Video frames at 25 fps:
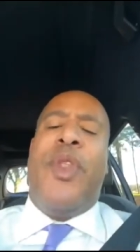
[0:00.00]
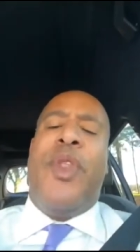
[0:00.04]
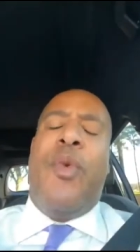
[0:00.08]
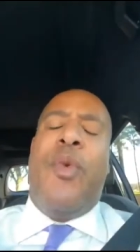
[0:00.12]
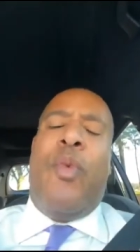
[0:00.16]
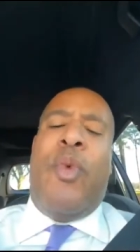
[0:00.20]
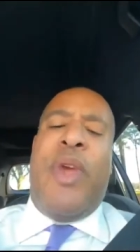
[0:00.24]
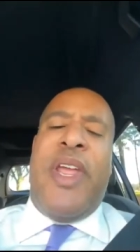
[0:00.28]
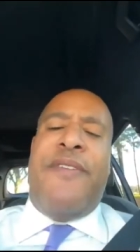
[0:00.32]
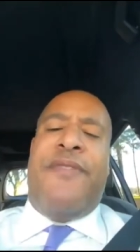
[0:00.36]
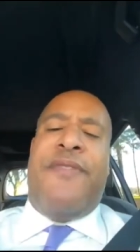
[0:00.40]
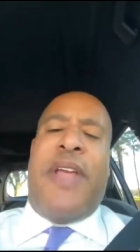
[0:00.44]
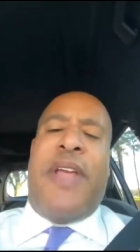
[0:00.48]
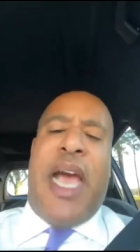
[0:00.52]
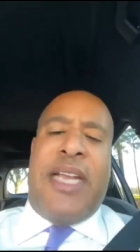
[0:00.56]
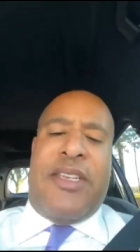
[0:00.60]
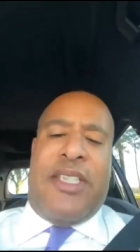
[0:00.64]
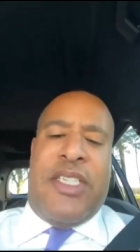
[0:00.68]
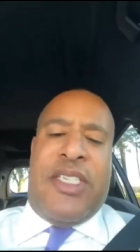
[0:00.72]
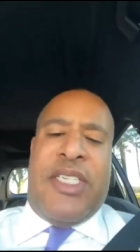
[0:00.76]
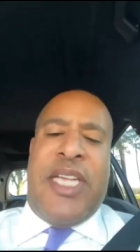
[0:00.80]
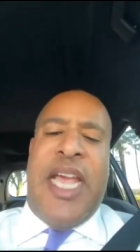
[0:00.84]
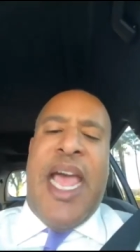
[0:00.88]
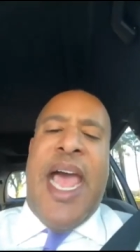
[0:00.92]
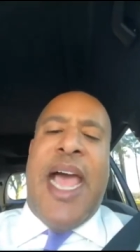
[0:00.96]
We've got
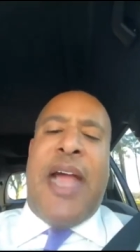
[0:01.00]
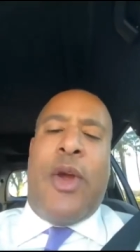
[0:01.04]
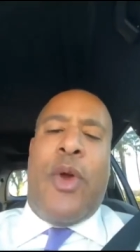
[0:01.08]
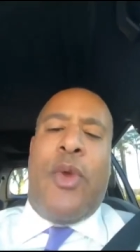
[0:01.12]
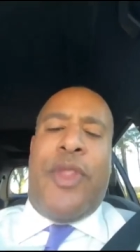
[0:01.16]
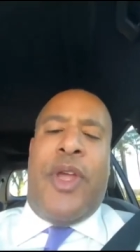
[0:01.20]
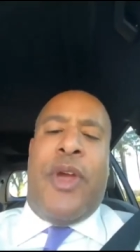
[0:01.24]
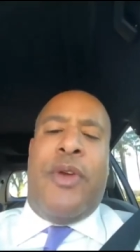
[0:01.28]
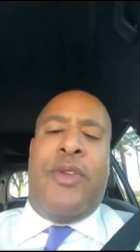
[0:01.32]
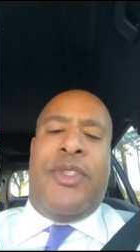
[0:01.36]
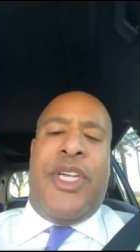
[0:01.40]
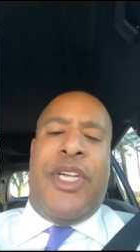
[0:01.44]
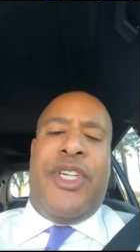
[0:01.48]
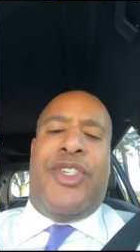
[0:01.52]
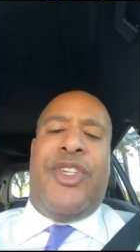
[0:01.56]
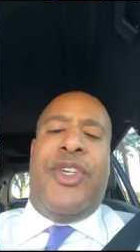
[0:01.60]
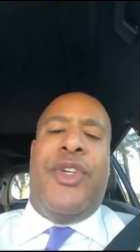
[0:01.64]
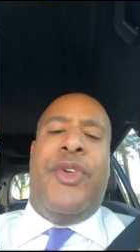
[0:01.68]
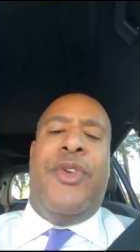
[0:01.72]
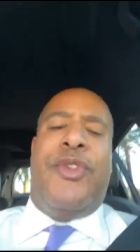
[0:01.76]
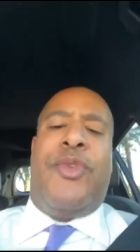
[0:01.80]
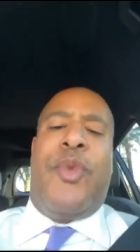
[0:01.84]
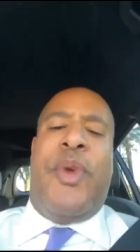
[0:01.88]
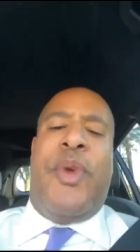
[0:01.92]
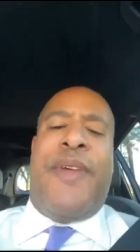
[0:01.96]
to tackle those
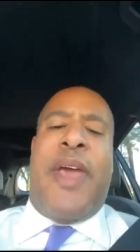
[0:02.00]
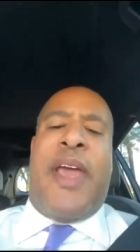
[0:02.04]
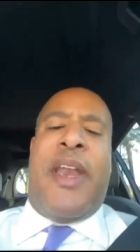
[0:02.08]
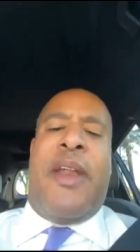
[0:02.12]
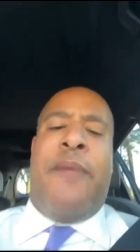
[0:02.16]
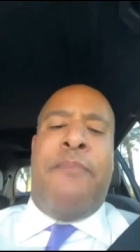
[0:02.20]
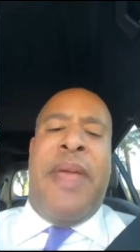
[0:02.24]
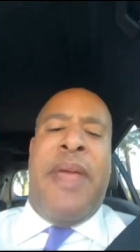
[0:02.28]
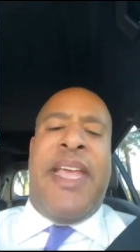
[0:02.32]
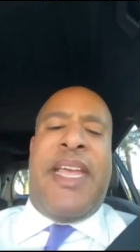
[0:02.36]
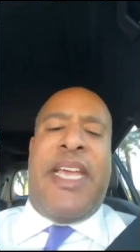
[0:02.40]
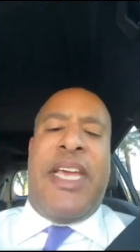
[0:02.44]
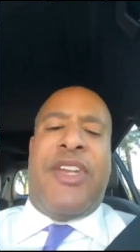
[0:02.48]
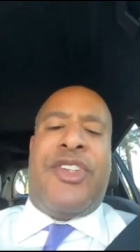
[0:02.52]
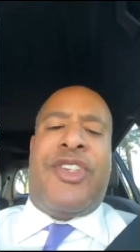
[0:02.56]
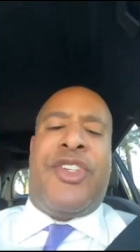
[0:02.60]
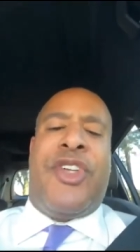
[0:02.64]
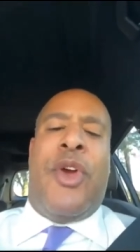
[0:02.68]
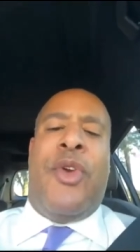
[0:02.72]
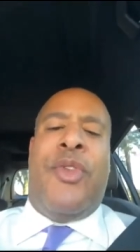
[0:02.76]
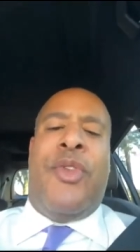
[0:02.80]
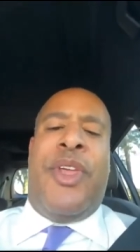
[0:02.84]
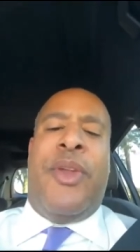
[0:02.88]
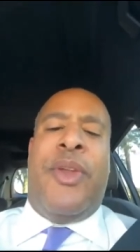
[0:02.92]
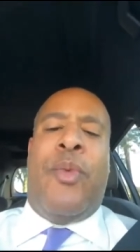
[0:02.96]
issues. We've got to make it
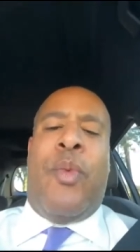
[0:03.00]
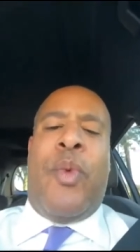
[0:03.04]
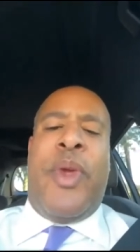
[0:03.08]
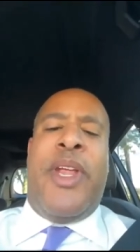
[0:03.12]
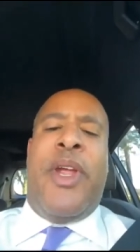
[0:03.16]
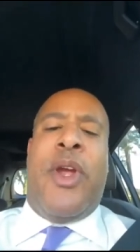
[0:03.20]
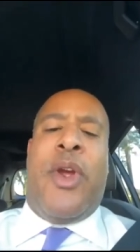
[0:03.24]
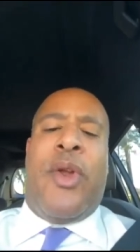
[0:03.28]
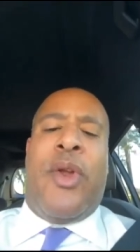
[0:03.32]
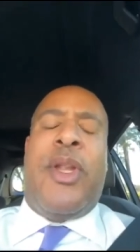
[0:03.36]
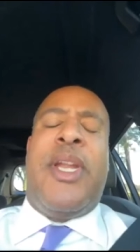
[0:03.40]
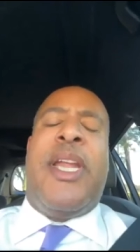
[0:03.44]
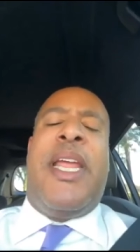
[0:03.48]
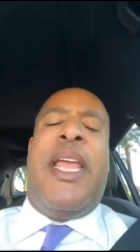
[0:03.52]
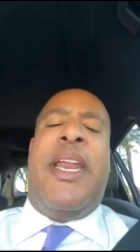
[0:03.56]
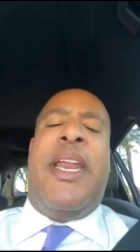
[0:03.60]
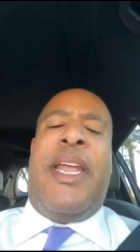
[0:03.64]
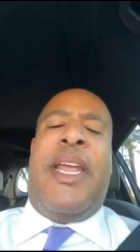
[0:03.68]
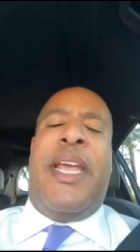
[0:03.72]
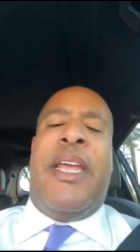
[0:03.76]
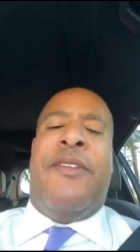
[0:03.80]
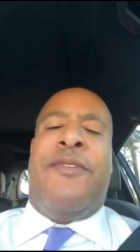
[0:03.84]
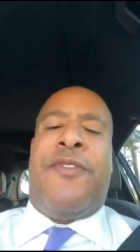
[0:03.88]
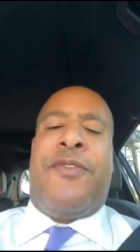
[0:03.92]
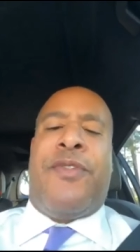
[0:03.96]
so that we are getting
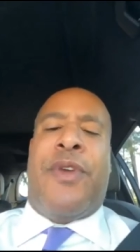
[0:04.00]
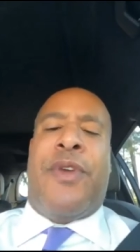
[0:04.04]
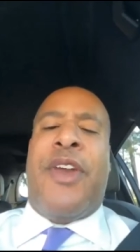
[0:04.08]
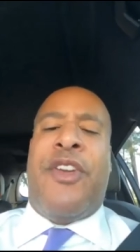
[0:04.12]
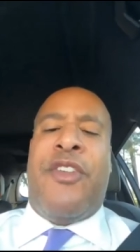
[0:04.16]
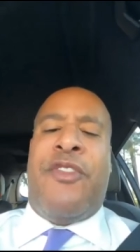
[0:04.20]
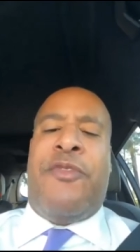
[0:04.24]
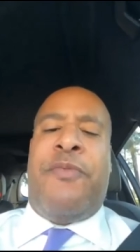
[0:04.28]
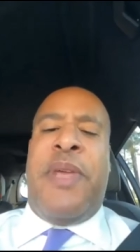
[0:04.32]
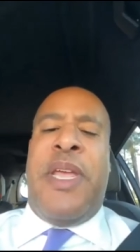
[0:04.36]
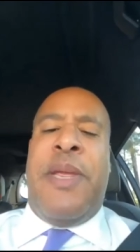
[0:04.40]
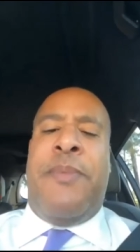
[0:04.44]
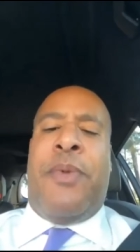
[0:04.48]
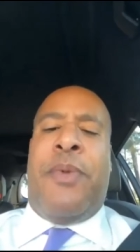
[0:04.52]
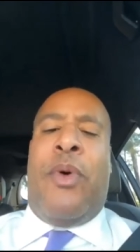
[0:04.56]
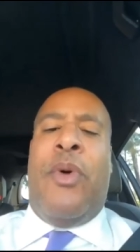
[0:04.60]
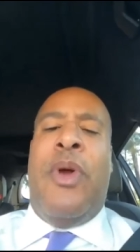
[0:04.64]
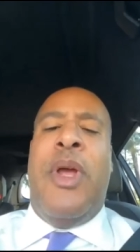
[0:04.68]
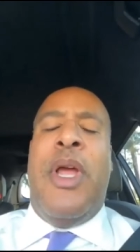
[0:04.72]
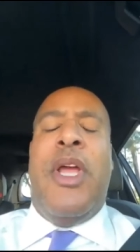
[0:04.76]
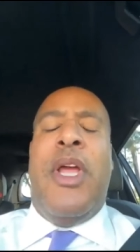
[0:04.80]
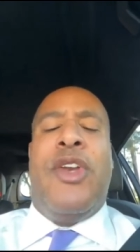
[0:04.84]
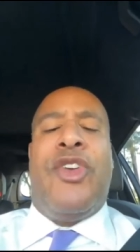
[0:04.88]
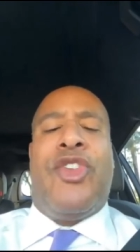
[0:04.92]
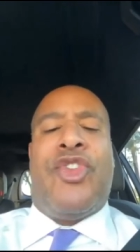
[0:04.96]
in front of people
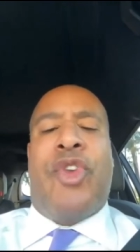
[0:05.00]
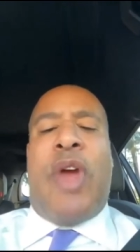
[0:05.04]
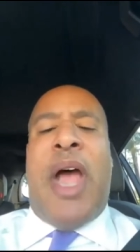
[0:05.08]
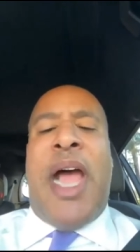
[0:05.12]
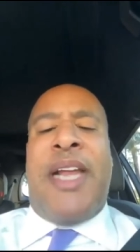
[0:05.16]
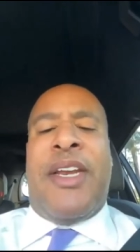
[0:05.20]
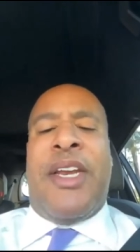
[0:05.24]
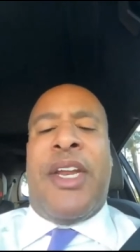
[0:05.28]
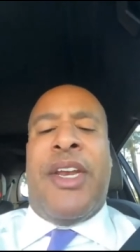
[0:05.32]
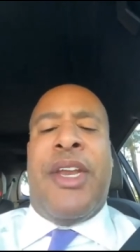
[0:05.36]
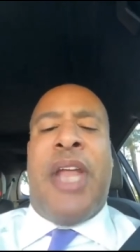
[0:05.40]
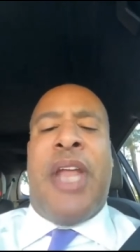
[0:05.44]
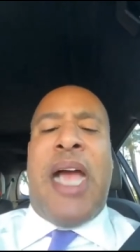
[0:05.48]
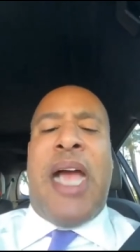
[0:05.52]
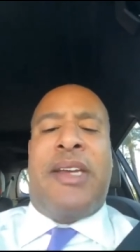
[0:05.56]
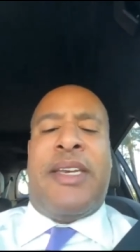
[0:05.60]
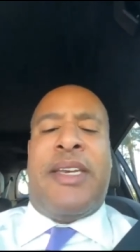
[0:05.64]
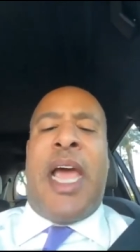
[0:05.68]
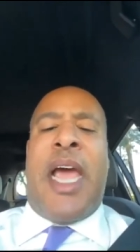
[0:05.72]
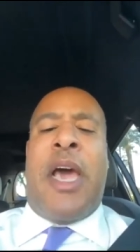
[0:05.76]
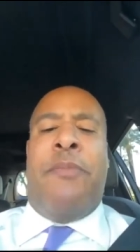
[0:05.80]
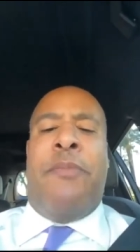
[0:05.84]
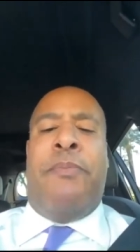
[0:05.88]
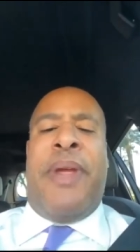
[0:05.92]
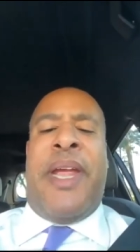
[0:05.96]
trying to knock
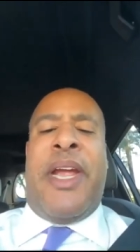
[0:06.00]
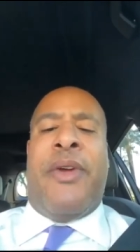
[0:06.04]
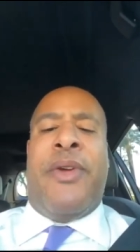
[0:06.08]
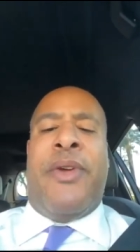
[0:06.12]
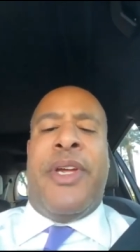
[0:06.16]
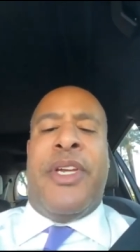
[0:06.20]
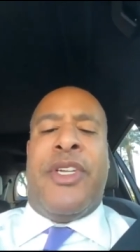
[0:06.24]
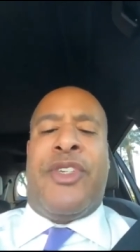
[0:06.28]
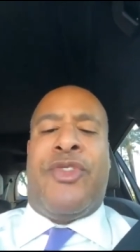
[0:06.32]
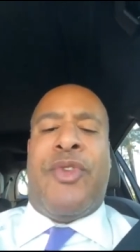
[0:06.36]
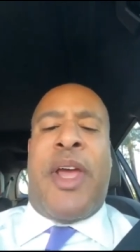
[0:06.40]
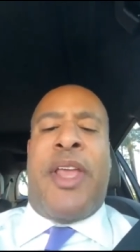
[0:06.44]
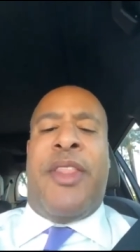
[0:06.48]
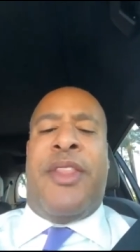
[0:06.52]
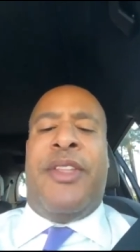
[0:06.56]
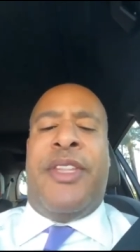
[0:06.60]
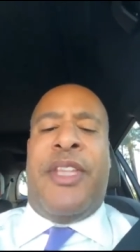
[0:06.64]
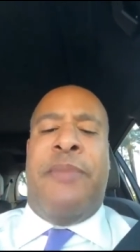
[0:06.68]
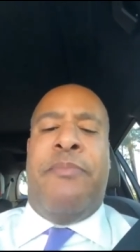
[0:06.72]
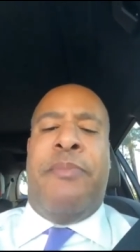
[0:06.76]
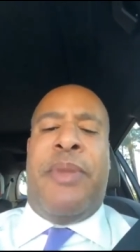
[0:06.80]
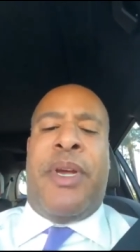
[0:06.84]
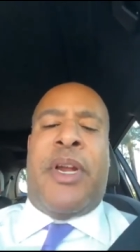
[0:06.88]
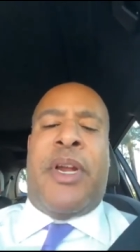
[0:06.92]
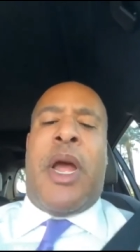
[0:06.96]
down barriers rather
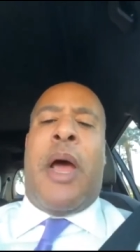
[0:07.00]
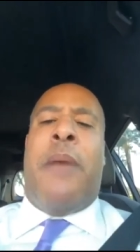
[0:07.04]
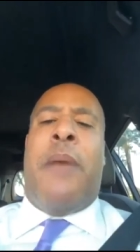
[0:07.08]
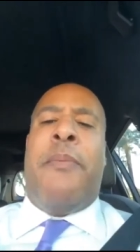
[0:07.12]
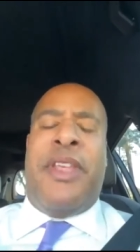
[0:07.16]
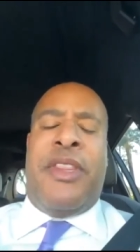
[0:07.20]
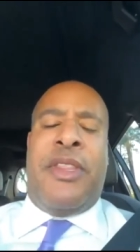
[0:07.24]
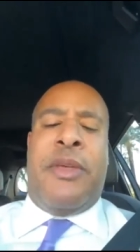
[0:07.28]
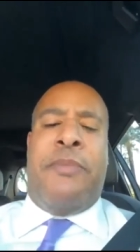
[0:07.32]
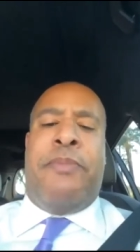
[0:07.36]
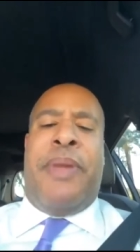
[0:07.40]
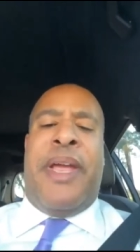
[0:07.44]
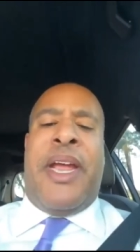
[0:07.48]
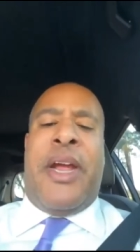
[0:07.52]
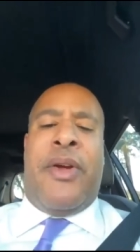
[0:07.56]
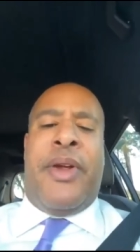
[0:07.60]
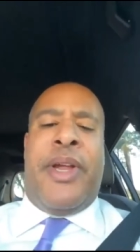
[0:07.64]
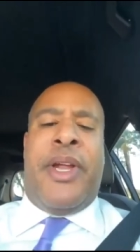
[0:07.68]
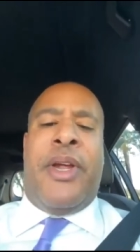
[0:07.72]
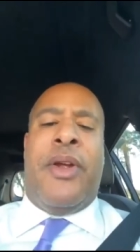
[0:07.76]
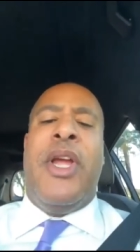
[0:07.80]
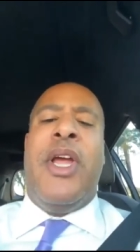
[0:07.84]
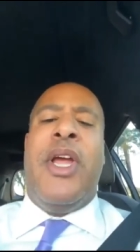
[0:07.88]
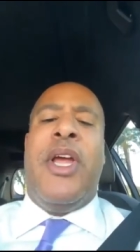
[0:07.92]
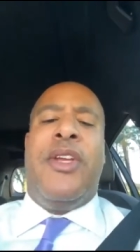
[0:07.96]
than becoming the
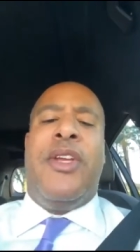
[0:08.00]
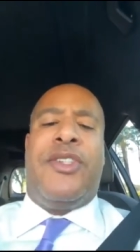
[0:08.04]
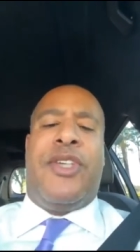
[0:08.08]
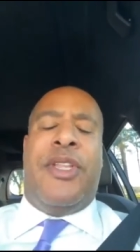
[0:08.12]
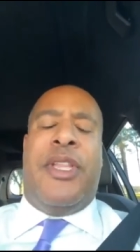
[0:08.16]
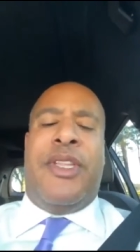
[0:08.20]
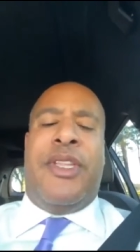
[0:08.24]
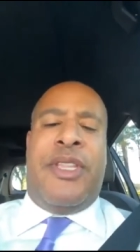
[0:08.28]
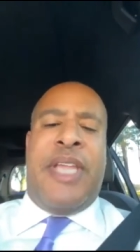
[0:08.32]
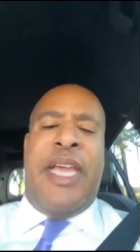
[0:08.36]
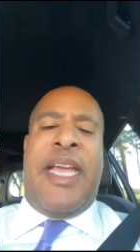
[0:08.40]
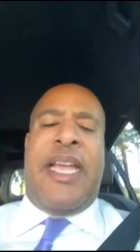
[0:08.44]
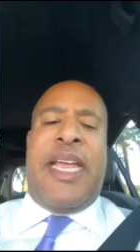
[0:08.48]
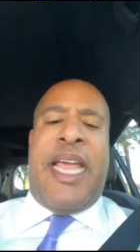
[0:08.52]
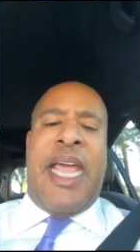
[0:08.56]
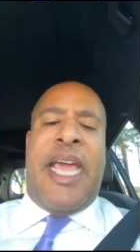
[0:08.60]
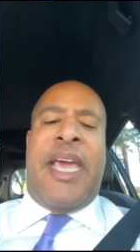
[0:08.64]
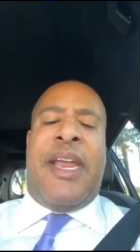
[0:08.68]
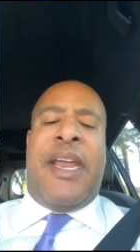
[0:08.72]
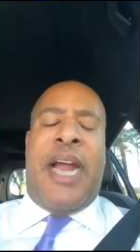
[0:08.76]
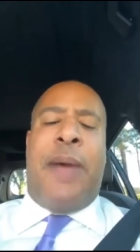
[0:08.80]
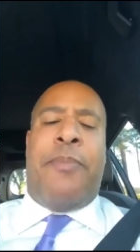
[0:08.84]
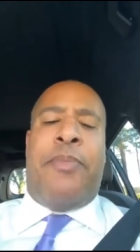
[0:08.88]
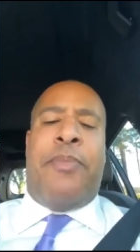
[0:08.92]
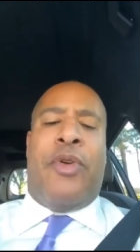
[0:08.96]
barrier so that they
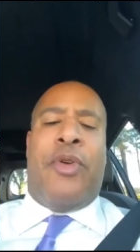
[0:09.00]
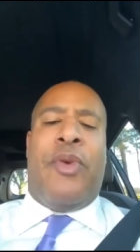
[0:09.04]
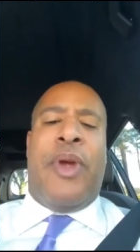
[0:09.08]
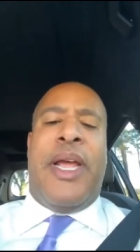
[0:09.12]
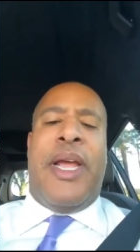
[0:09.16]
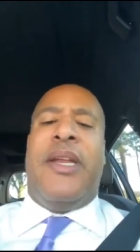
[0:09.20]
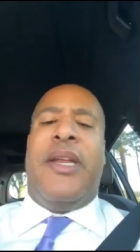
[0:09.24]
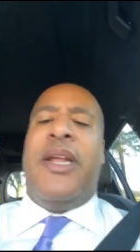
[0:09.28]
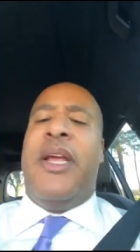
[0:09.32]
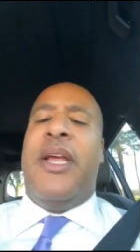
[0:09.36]
can't operate.